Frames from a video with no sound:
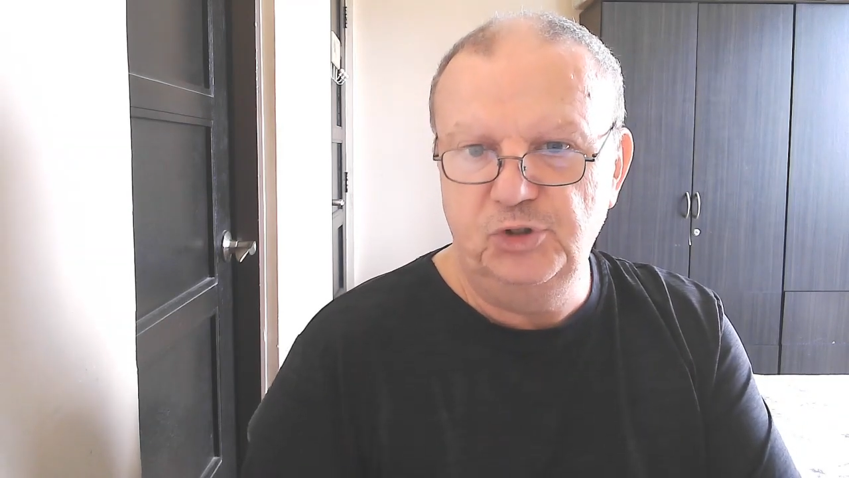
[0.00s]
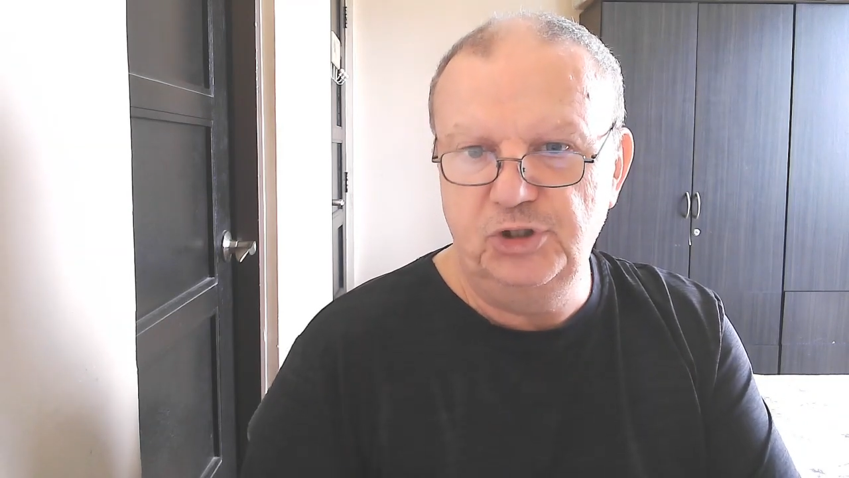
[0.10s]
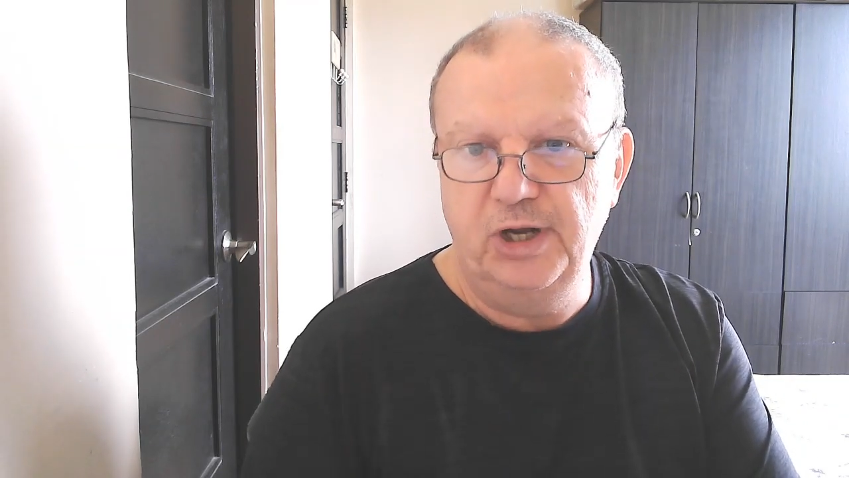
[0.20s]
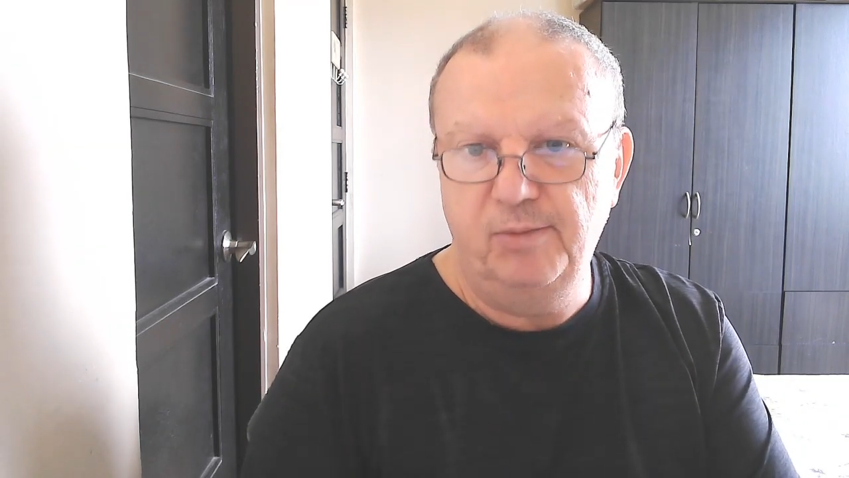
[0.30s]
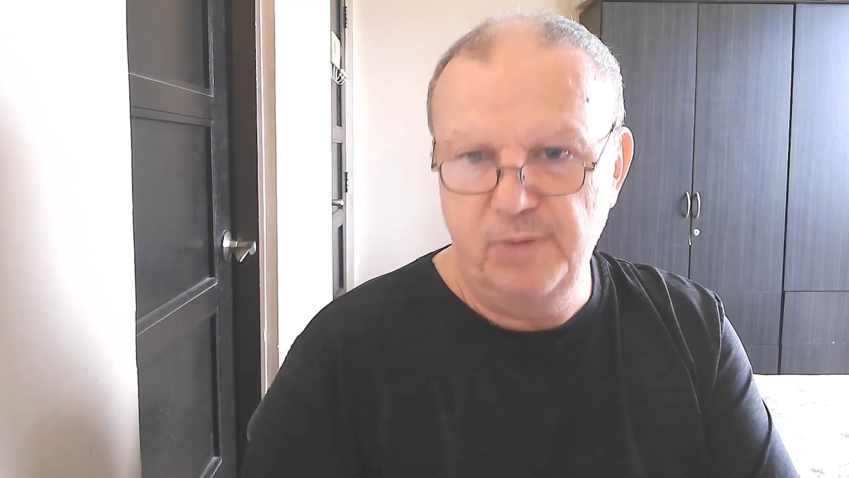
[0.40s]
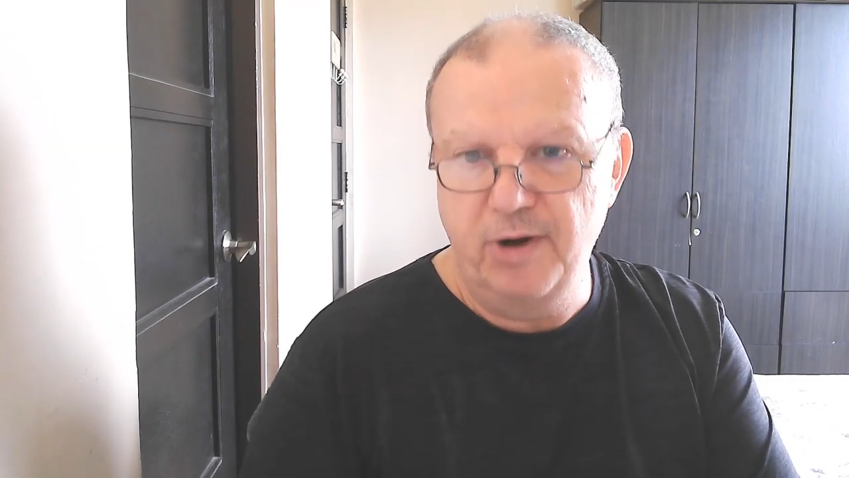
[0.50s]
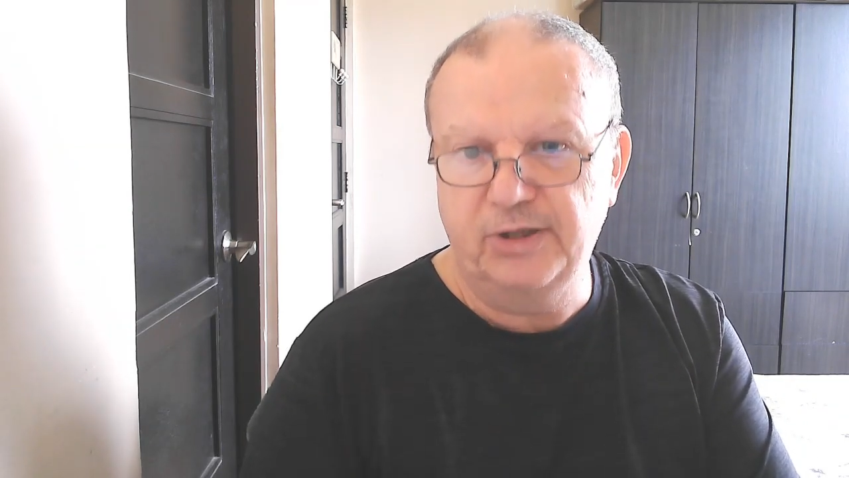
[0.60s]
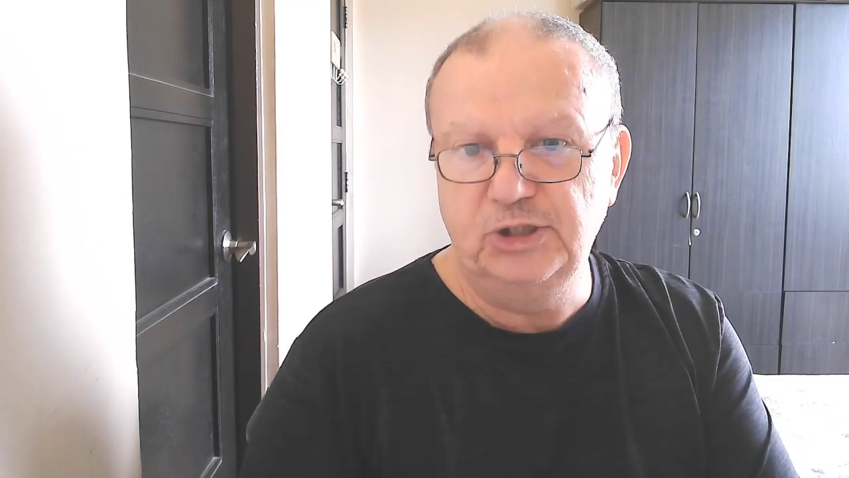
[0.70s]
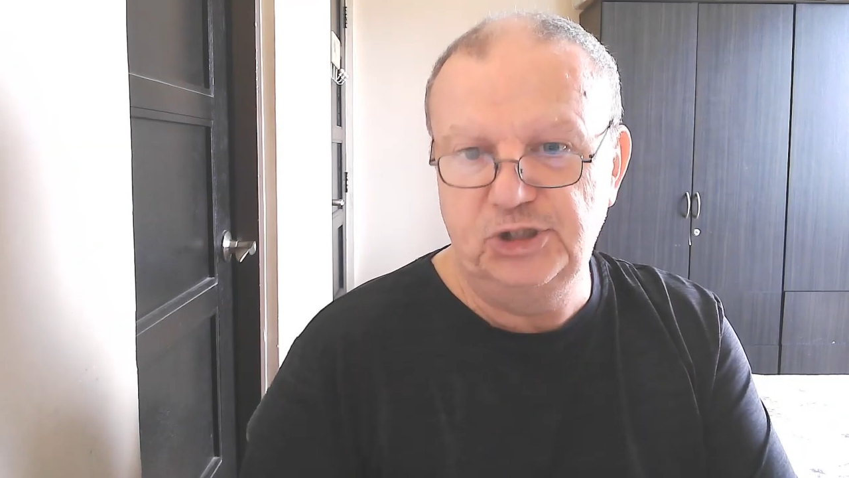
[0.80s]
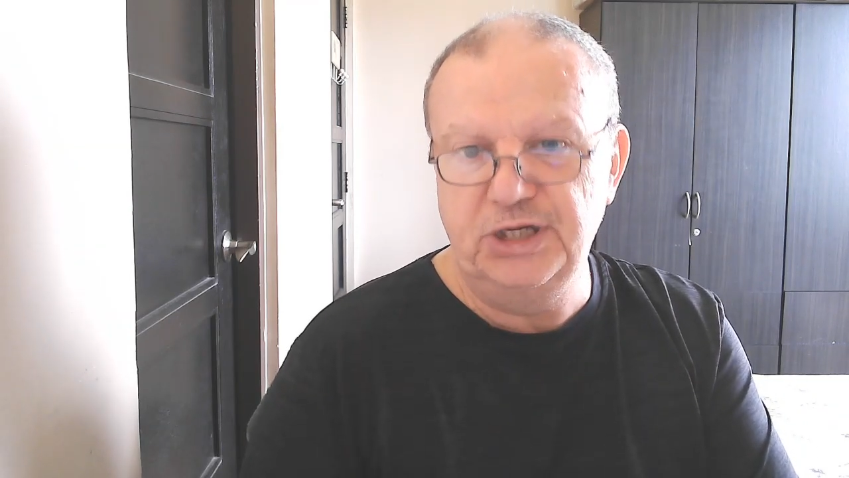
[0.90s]

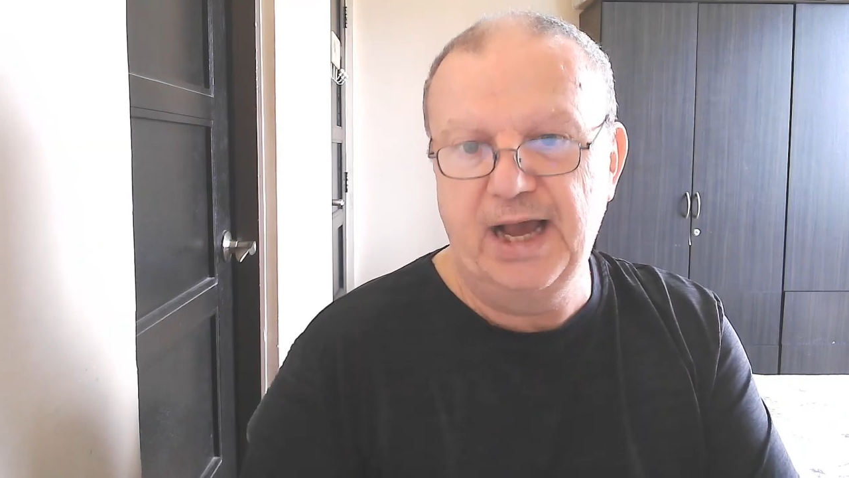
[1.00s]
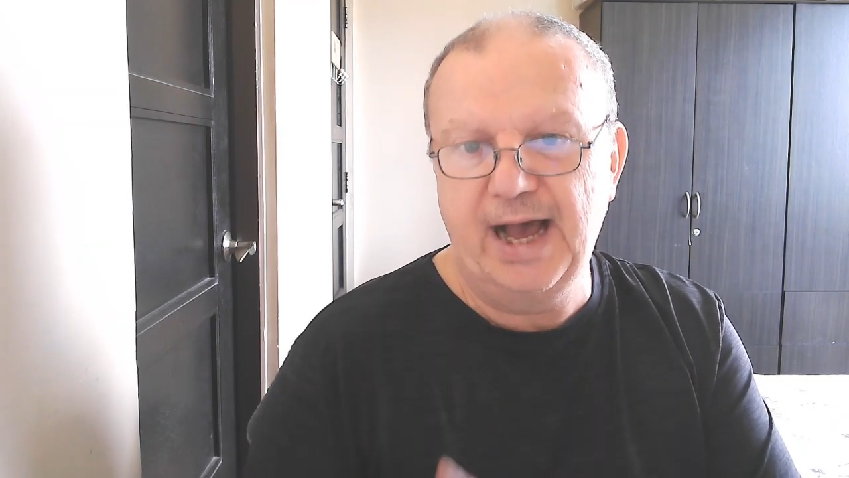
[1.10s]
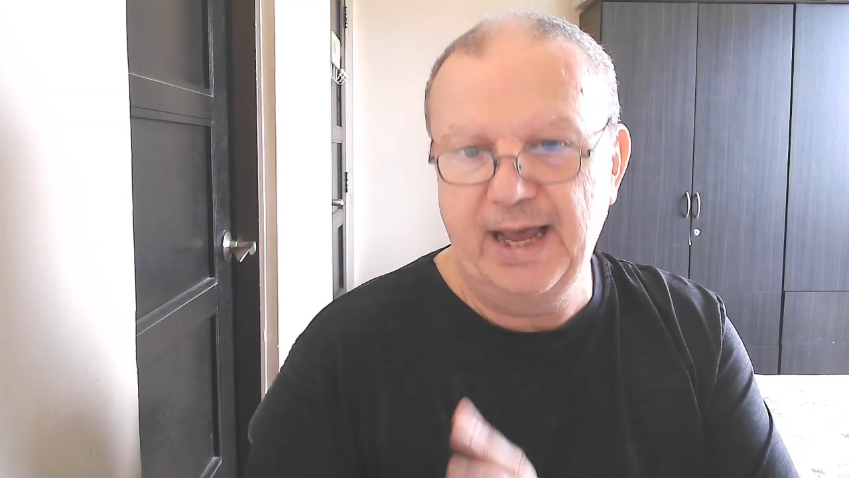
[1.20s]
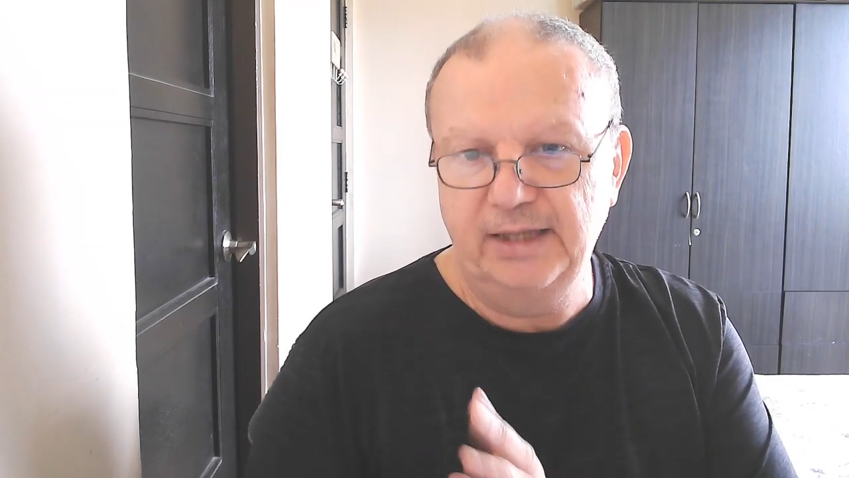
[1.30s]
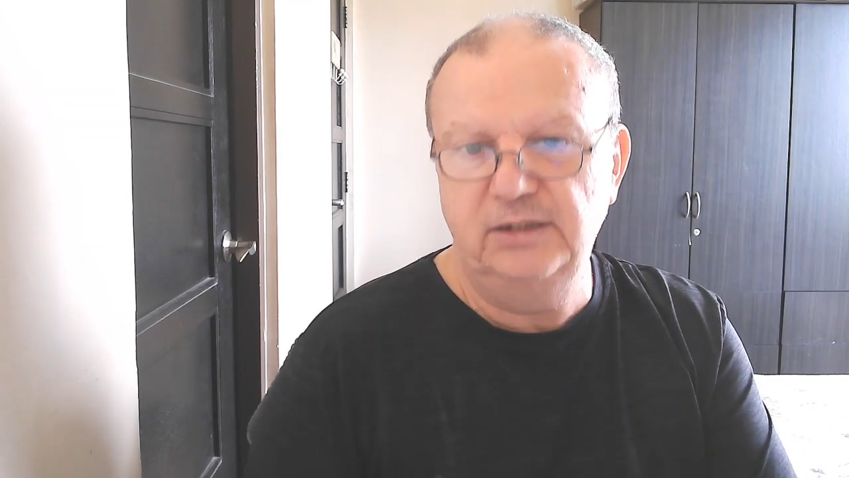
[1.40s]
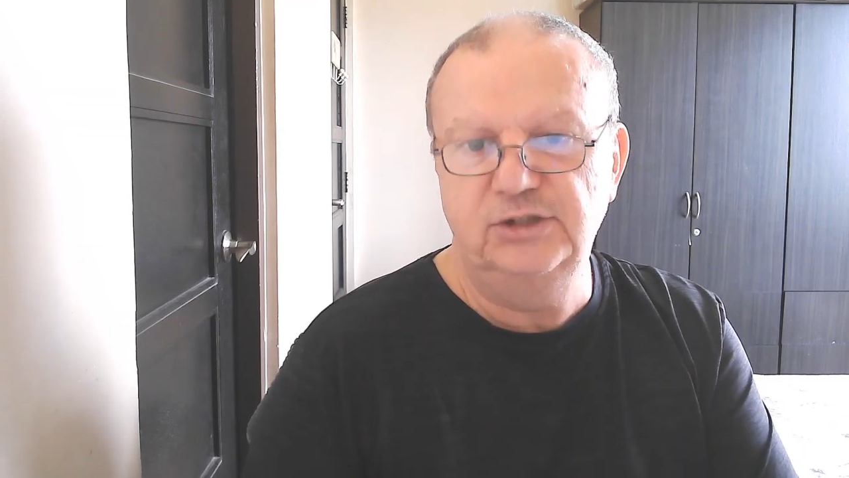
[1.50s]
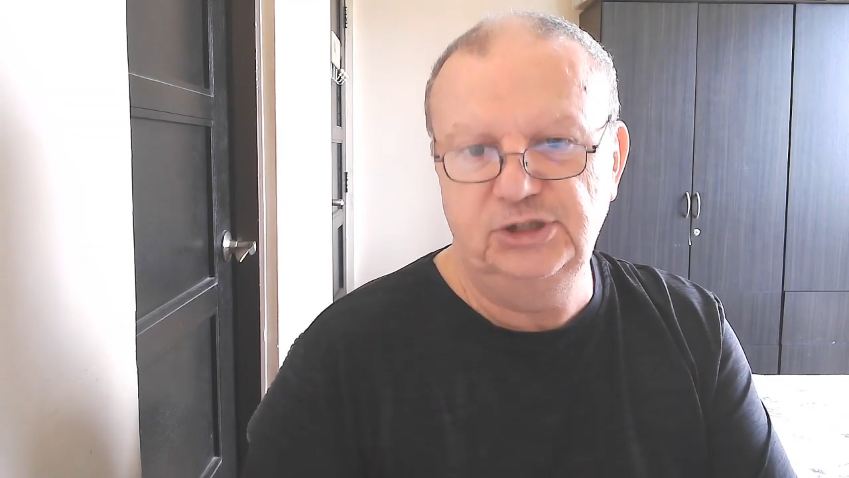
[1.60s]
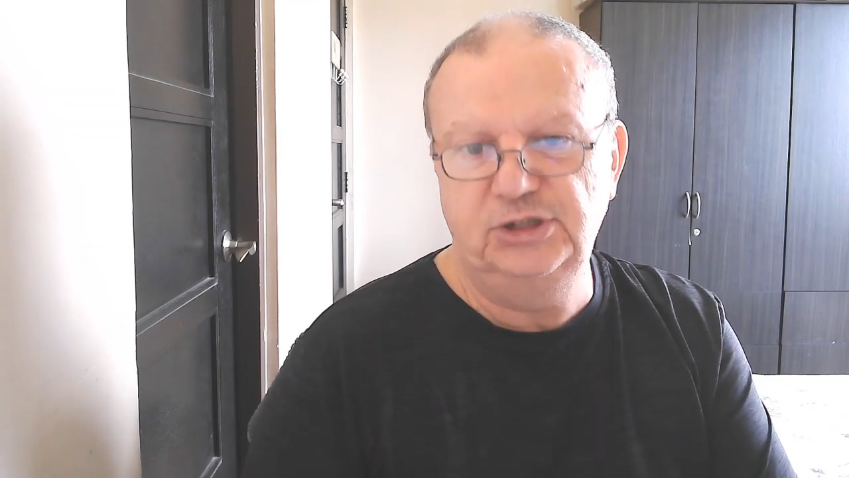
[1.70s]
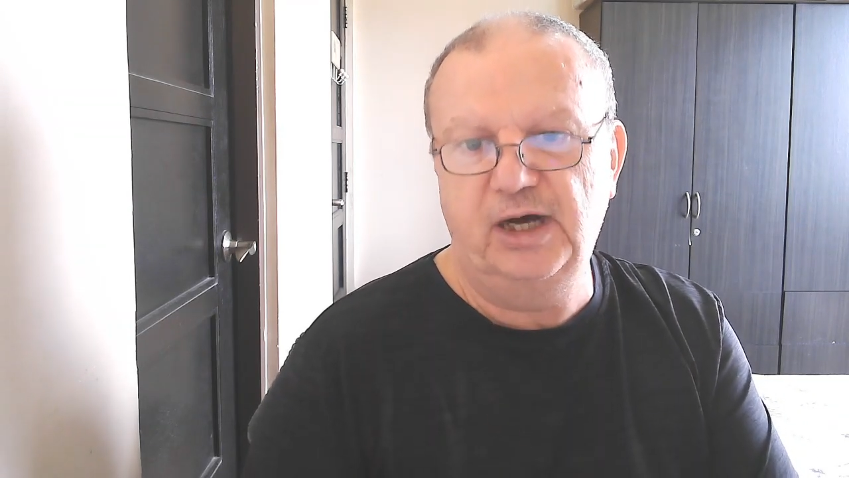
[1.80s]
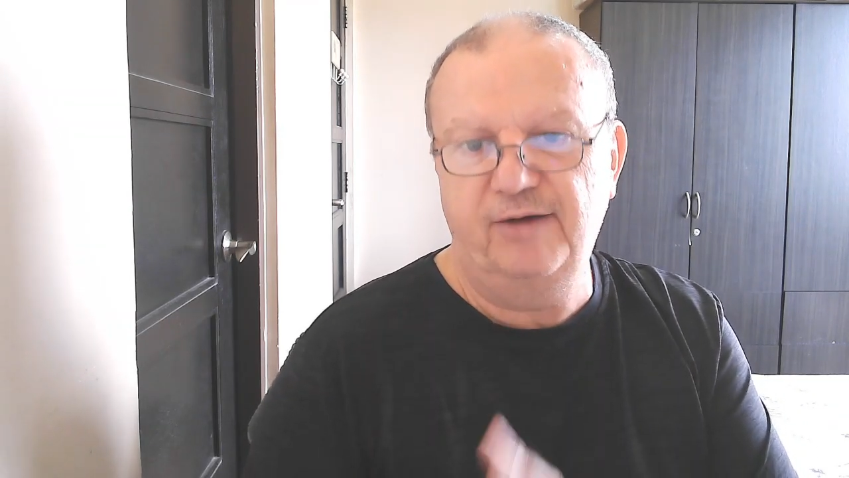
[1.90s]
GI
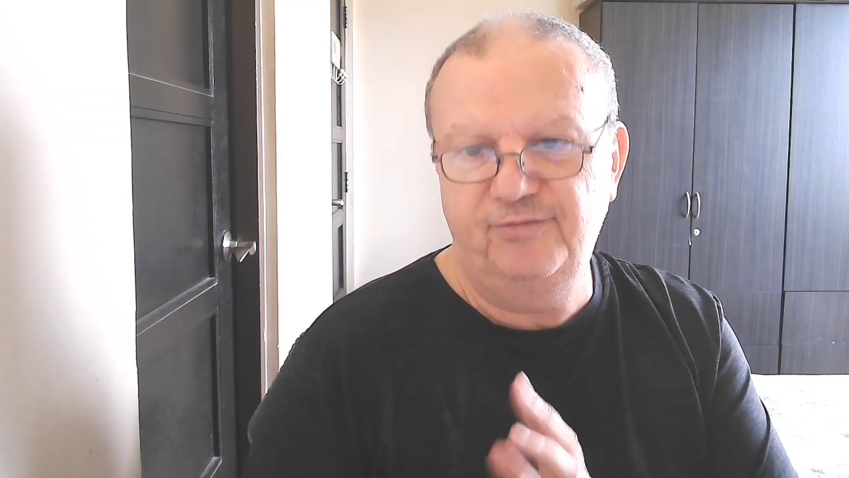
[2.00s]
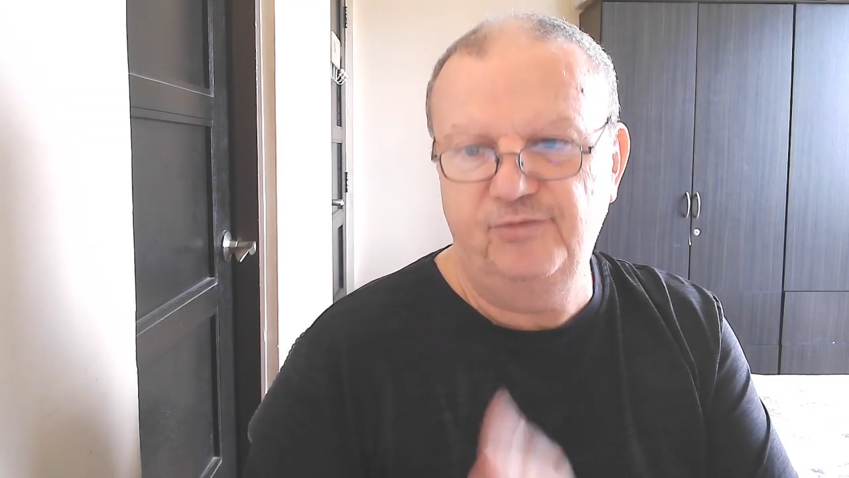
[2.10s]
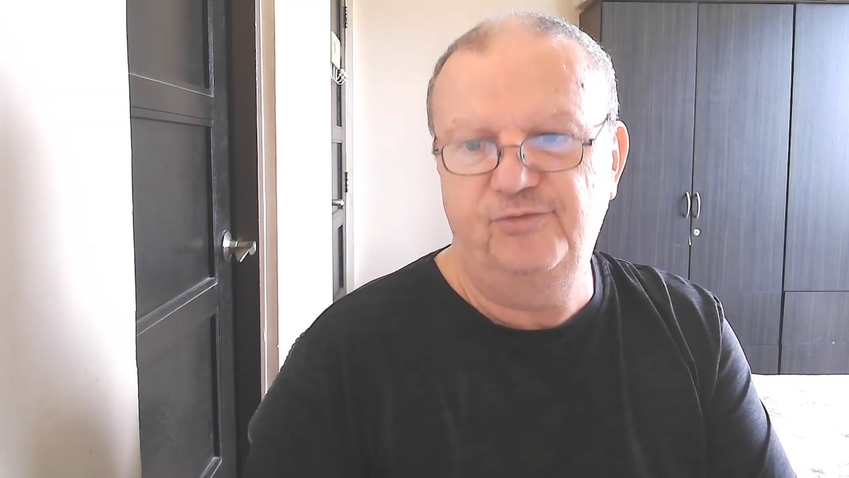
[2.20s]
stuff